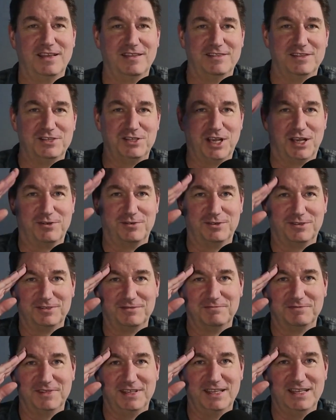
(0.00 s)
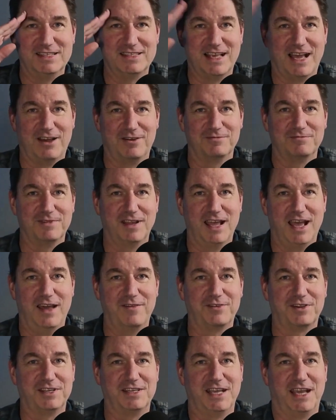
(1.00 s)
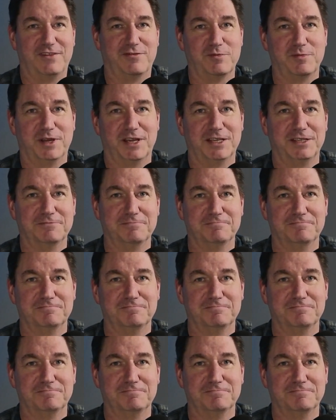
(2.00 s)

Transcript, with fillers: The General is out. Have a good day, everybody.